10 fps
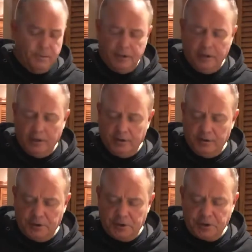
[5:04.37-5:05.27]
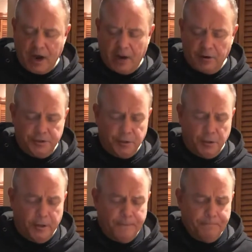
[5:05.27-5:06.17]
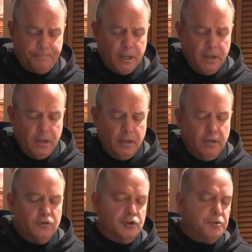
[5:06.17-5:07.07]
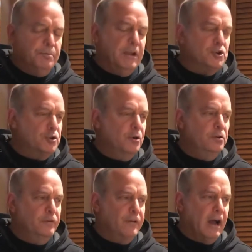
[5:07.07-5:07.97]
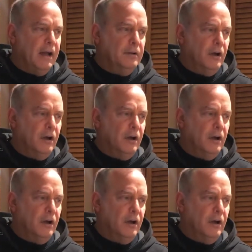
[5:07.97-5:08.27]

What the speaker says: and the desire to do it, just make sure you've got